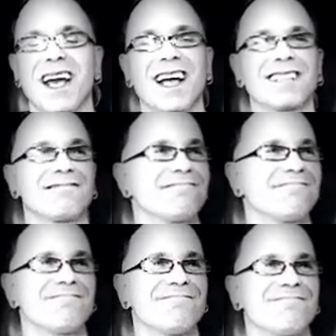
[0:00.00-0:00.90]

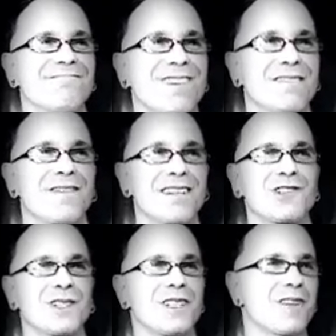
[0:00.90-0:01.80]
and
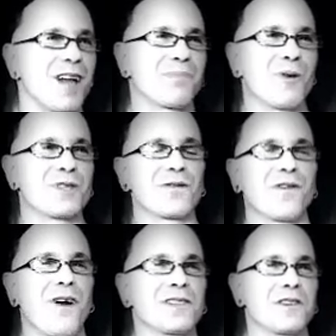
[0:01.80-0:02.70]
eventually that person
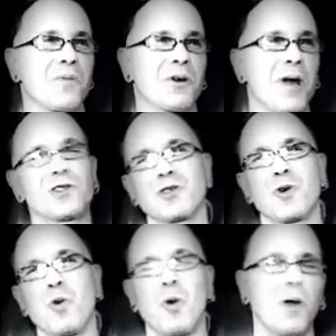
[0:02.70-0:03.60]
finds someone else
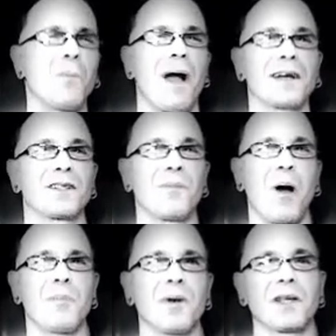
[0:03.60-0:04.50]
who will back them
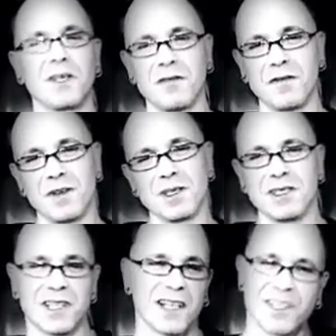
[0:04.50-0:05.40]
up, and then the
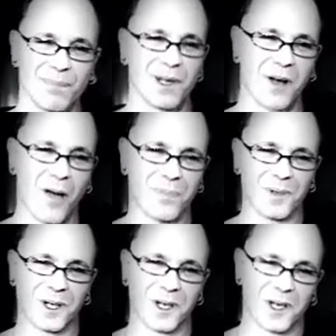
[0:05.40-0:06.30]
feelings get split
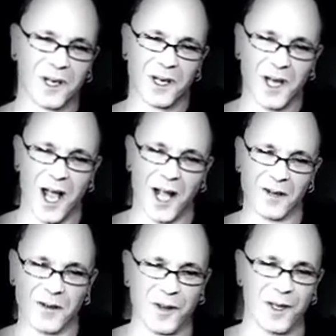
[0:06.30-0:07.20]
up
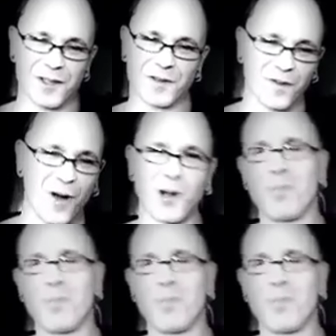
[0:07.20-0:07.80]
and things fall